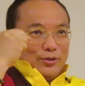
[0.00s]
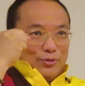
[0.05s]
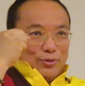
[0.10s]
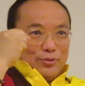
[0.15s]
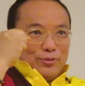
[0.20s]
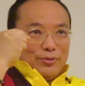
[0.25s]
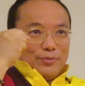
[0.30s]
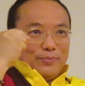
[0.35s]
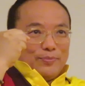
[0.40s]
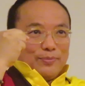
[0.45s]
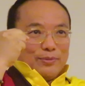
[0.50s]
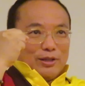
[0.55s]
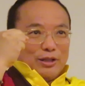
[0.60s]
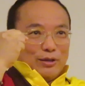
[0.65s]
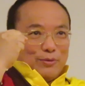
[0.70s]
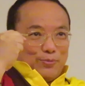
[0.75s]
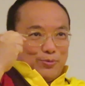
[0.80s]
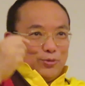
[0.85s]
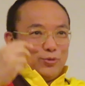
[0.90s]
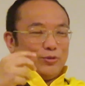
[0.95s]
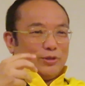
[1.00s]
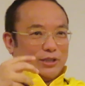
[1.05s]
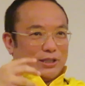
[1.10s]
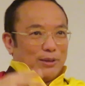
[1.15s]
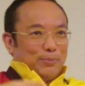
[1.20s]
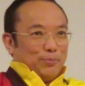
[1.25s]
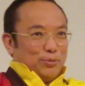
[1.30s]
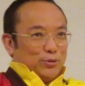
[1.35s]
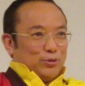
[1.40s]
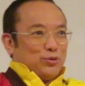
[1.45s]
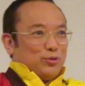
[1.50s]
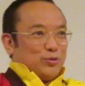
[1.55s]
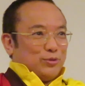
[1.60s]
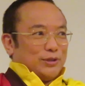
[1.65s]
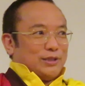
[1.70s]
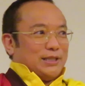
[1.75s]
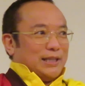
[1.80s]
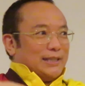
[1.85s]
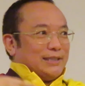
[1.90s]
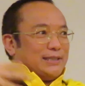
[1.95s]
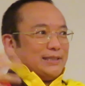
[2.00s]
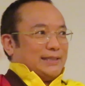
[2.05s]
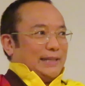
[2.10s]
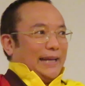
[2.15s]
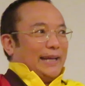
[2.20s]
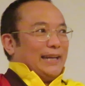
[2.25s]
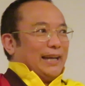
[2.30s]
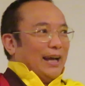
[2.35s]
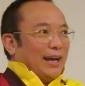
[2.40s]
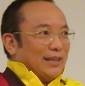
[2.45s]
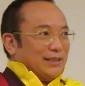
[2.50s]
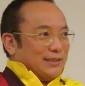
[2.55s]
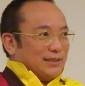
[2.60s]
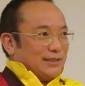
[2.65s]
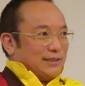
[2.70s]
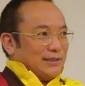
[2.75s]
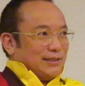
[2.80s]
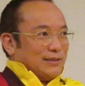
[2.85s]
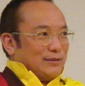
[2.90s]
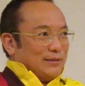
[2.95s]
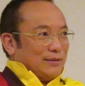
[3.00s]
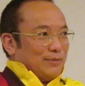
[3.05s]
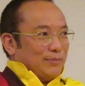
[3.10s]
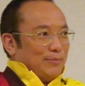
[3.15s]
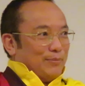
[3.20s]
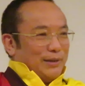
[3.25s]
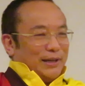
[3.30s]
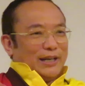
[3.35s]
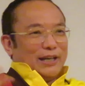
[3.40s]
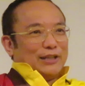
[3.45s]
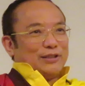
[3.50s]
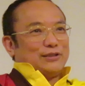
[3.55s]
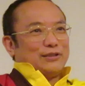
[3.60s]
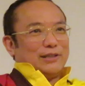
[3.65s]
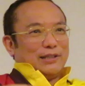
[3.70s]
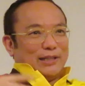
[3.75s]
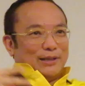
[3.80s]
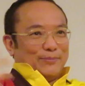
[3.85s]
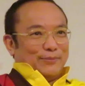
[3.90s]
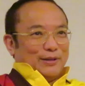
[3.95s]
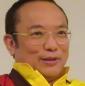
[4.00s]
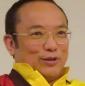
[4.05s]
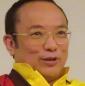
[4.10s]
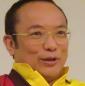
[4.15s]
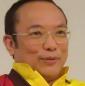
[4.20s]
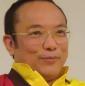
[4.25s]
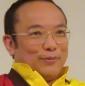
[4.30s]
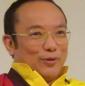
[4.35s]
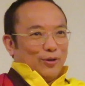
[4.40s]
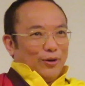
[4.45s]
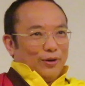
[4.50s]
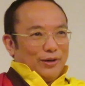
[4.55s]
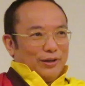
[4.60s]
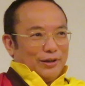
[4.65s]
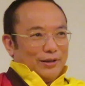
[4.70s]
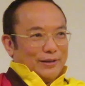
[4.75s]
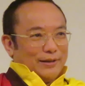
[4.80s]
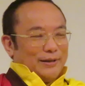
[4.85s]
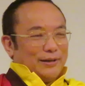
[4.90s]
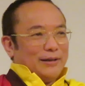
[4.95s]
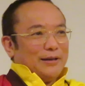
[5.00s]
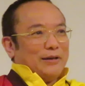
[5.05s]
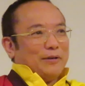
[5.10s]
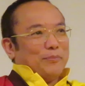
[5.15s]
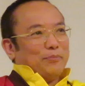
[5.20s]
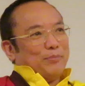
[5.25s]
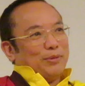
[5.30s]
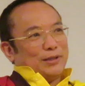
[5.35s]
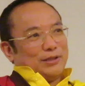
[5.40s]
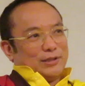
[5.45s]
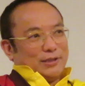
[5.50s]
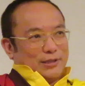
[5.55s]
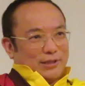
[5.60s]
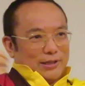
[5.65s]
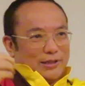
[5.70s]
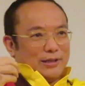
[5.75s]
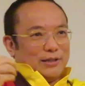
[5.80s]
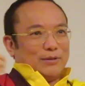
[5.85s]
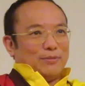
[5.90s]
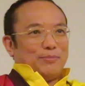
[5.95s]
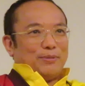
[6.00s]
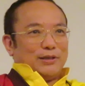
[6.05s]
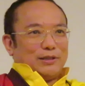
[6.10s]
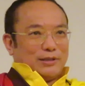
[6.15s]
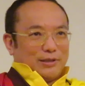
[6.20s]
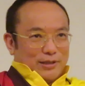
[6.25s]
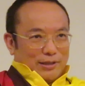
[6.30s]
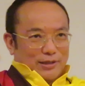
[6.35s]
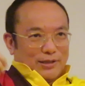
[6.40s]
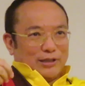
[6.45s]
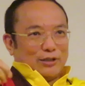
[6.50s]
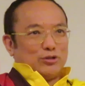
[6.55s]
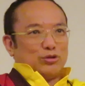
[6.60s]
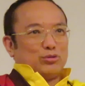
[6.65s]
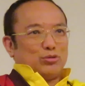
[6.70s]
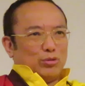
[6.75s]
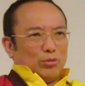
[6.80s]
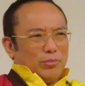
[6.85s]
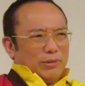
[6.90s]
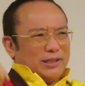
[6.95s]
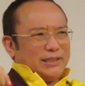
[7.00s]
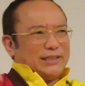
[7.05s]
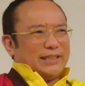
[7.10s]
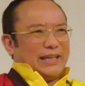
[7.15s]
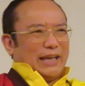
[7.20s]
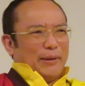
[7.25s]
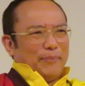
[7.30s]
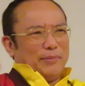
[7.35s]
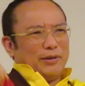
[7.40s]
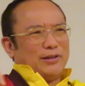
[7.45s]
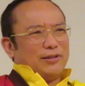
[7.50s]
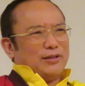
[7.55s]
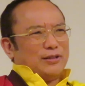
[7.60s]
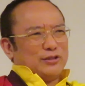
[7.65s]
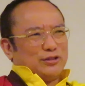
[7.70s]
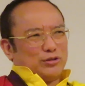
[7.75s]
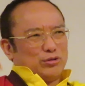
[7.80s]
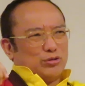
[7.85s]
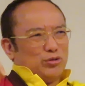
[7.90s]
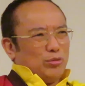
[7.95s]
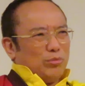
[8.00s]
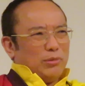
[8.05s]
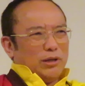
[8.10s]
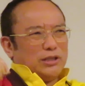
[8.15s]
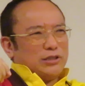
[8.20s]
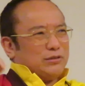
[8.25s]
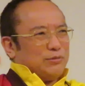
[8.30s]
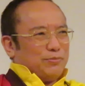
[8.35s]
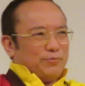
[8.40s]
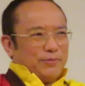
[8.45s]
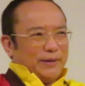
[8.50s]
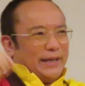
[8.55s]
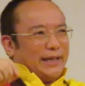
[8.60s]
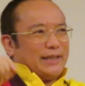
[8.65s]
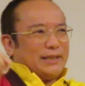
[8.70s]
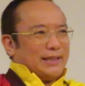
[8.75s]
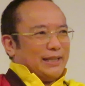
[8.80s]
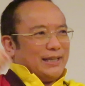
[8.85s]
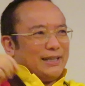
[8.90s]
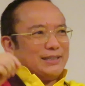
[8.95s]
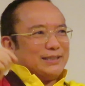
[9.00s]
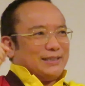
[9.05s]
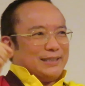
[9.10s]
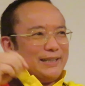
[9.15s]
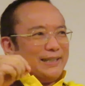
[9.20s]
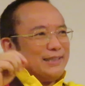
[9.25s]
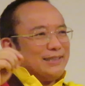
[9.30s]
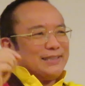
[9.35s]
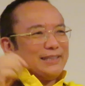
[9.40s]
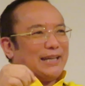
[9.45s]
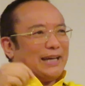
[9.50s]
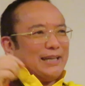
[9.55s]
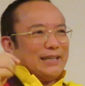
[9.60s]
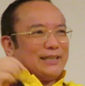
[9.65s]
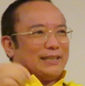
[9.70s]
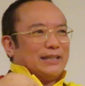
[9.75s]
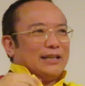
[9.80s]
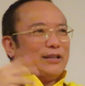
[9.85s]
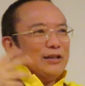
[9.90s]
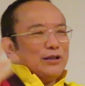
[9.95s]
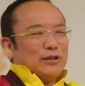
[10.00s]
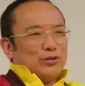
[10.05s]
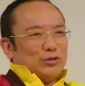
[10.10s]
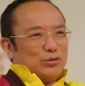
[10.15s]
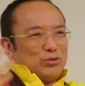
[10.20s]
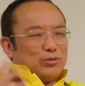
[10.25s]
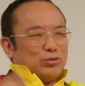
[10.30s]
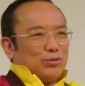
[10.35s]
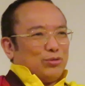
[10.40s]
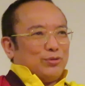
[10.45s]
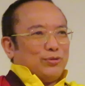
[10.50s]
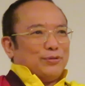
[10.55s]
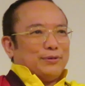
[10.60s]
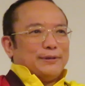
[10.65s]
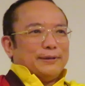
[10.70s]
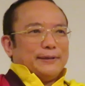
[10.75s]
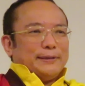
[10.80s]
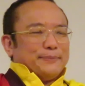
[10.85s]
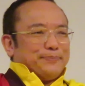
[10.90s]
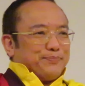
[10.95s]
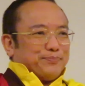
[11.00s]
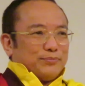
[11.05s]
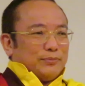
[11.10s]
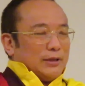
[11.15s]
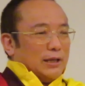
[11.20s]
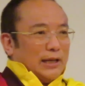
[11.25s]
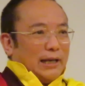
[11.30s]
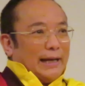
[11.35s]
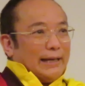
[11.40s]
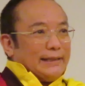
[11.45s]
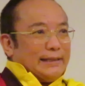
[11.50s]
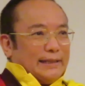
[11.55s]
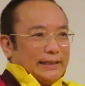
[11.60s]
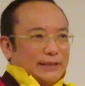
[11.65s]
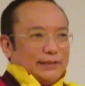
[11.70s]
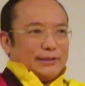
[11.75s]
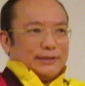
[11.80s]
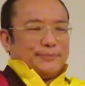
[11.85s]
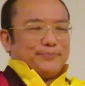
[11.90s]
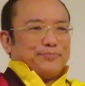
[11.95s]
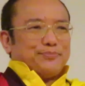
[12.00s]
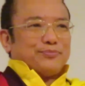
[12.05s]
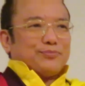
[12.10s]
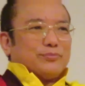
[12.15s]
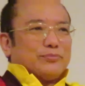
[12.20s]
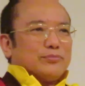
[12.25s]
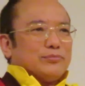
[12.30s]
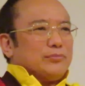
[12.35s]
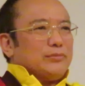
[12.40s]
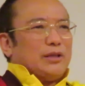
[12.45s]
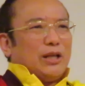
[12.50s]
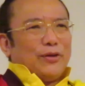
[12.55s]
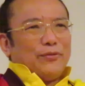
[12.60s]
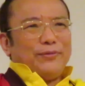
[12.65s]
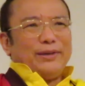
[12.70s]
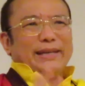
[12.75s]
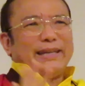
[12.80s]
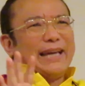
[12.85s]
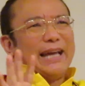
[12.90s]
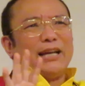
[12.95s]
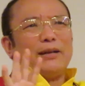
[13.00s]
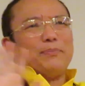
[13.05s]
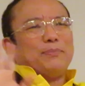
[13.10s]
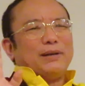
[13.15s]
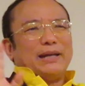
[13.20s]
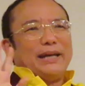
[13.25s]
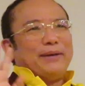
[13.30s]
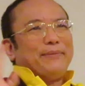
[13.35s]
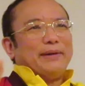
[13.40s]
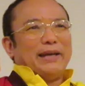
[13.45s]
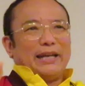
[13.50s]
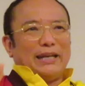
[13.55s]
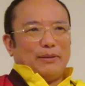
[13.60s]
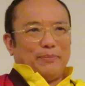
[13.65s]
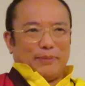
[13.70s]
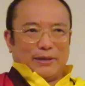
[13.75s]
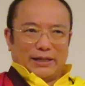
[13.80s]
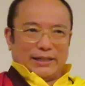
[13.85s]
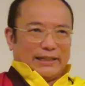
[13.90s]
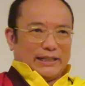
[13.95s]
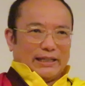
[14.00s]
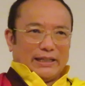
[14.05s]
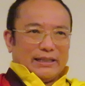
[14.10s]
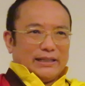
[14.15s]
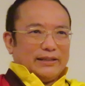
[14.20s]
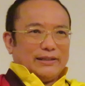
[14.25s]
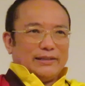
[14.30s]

You know, the food's supposed to sustain us, make us live longer, but there's so much chemicals, so much fake things inside. So like this, we can't blame anybody.